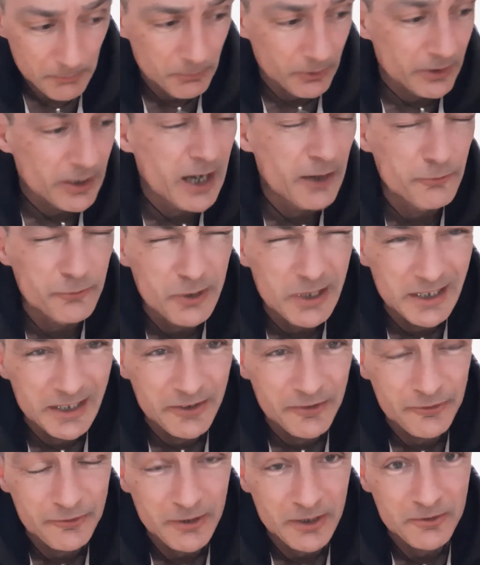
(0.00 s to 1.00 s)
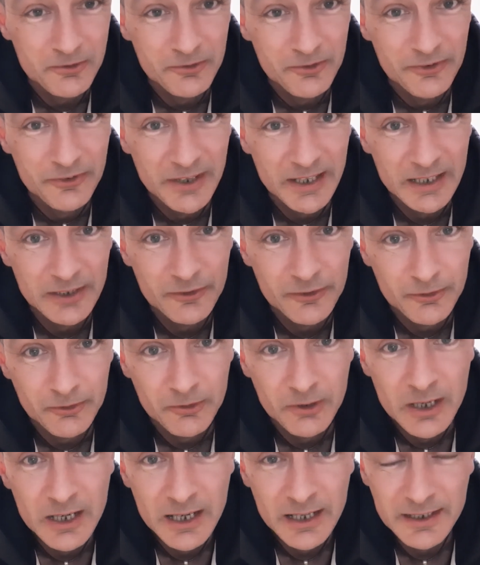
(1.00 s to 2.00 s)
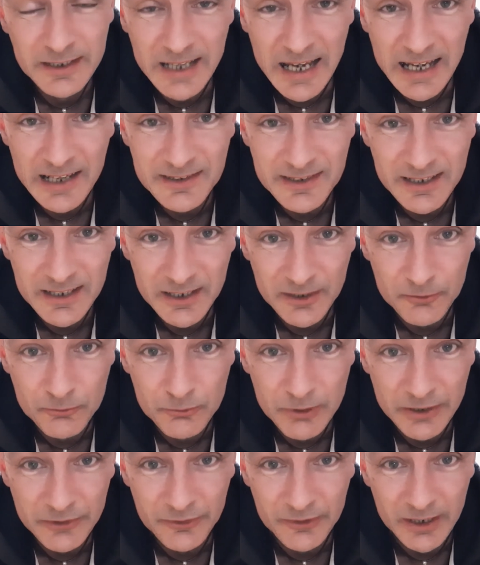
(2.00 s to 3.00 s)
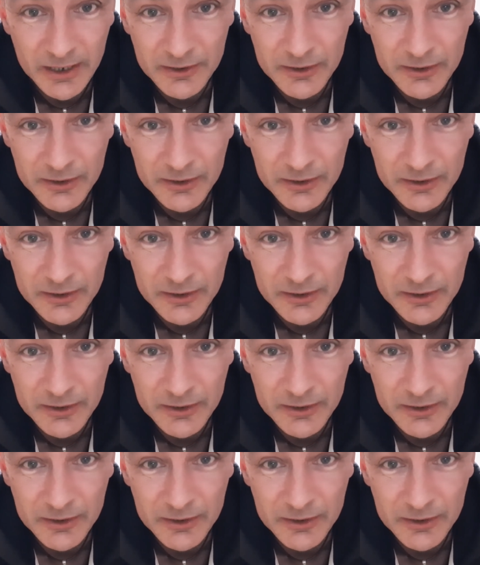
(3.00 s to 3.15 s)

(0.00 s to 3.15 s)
but I've really struggled today to get it written.